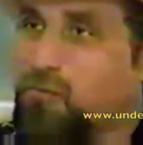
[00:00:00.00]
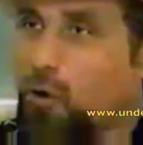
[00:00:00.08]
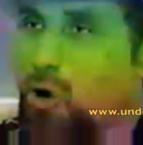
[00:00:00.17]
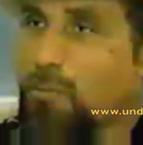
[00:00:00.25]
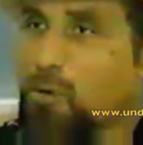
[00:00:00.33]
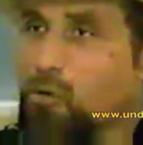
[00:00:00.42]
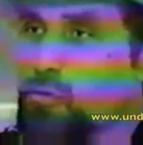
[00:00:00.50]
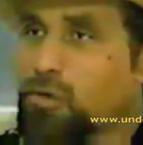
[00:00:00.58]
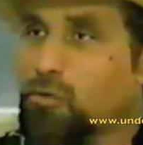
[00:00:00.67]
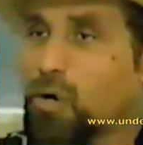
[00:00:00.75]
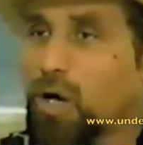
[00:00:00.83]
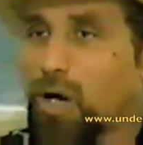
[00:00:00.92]
form who
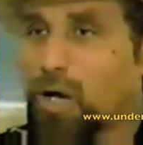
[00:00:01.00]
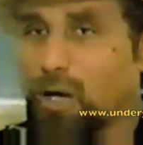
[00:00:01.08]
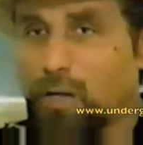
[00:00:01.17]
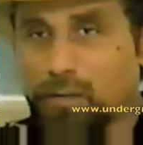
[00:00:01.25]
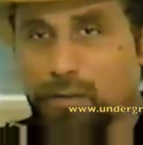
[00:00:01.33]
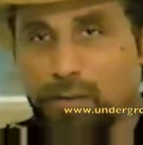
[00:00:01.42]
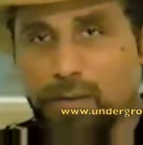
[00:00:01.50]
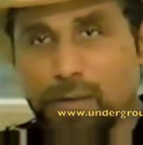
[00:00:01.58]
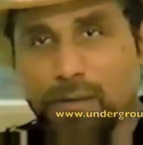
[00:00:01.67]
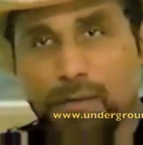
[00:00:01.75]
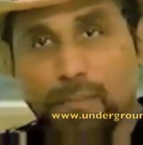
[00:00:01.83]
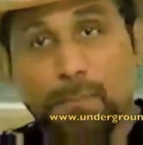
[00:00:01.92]
you are,
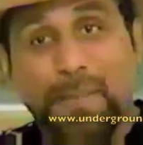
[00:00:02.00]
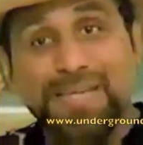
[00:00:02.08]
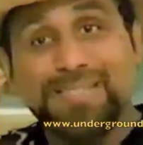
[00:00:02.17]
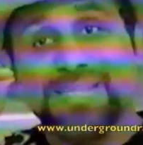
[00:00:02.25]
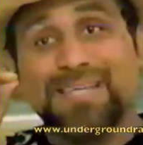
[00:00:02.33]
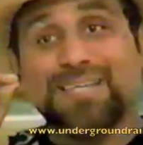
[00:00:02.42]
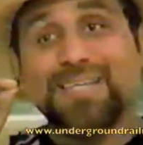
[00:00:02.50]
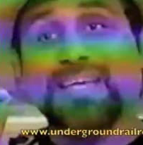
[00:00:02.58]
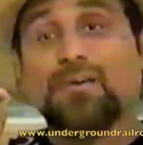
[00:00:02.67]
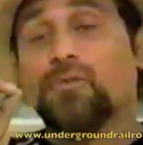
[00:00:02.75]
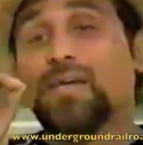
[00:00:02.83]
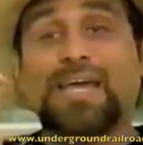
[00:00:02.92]

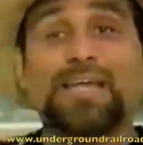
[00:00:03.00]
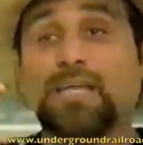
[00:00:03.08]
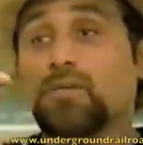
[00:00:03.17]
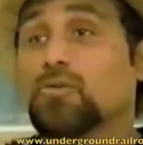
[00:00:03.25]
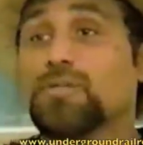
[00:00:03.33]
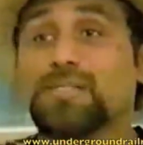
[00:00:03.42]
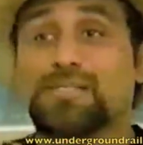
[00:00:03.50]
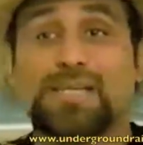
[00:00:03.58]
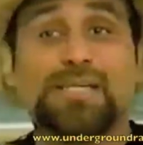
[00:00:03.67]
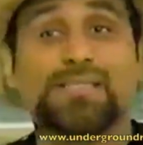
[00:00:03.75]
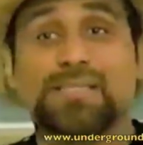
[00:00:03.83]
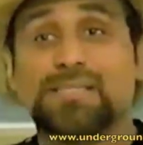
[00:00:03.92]
basically creating your
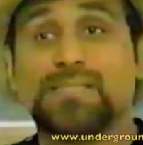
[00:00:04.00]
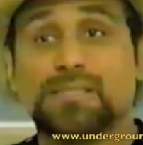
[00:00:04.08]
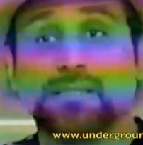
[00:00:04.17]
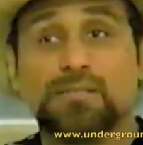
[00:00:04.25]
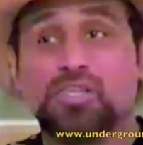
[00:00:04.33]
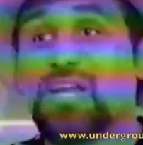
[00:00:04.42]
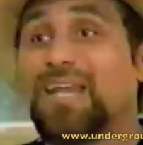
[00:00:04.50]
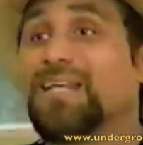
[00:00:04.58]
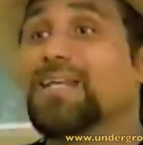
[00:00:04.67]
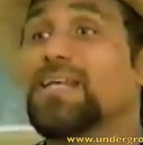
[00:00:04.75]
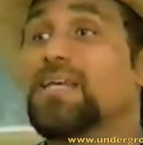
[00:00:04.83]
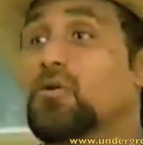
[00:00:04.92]
diseases,
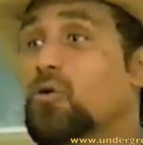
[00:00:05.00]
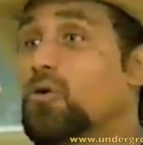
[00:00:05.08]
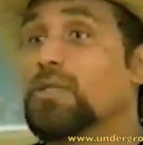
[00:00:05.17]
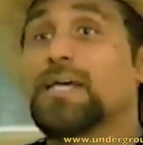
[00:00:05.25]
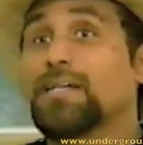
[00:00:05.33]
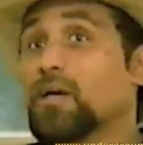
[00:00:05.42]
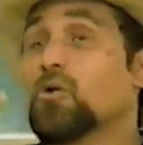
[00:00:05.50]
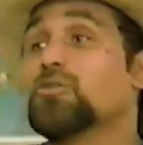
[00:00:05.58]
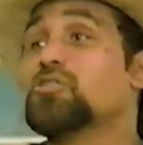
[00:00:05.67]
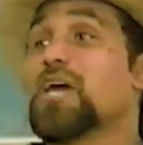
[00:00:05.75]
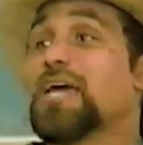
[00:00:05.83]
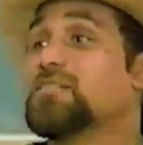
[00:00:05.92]
they're
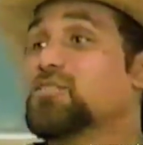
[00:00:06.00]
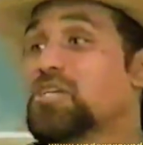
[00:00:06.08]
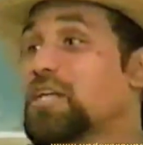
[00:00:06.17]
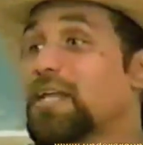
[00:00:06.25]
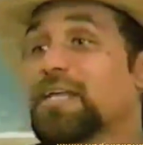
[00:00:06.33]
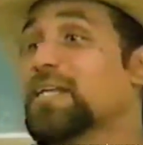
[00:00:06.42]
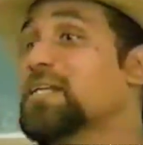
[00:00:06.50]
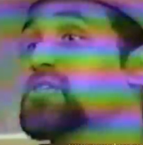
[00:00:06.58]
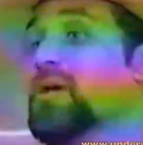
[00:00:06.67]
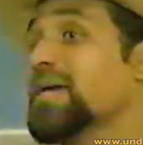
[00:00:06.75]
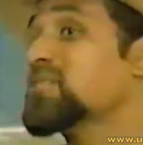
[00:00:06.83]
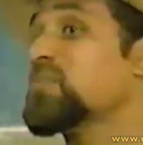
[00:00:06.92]
called genetically
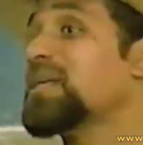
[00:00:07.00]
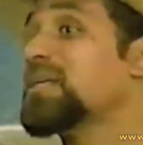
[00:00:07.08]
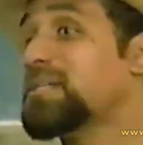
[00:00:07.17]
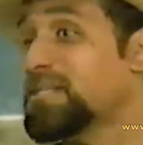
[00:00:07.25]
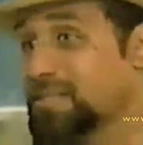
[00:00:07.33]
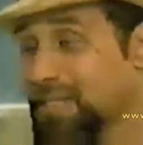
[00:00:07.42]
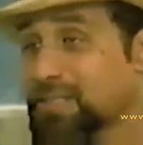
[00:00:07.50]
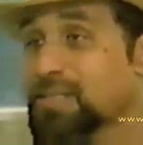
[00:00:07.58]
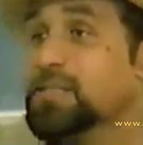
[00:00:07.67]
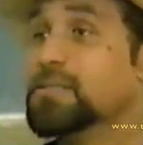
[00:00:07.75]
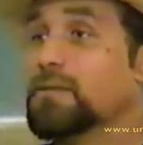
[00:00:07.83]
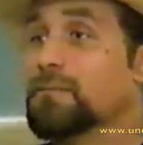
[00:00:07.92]
transmitted
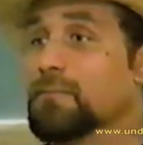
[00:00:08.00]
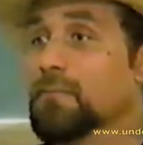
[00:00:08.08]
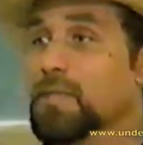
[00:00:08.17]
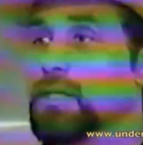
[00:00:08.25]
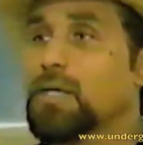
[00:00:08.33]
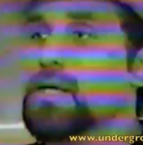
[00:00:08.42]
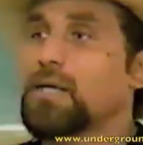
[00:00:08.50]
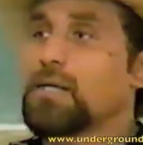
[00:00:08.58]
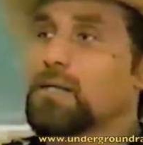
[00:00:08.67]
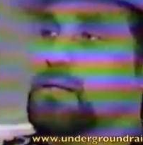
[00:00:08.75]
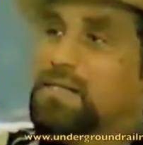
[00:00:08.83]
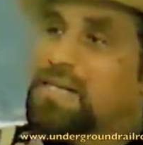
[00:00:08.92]
diseases.
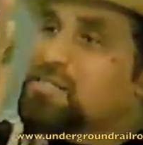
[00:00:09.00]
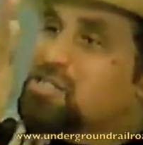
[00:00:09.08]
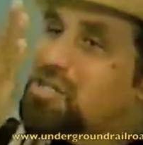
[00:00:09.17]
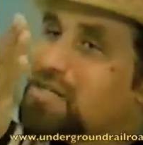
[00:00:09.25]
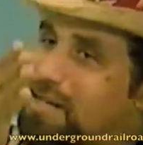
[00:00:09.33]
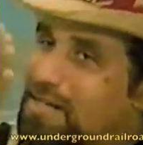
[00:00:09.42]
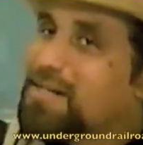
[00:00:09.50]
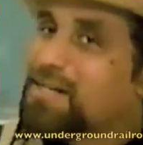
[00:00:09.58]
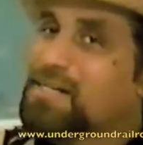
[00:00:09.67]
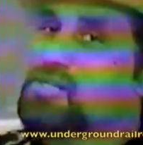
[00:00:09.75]
These genetically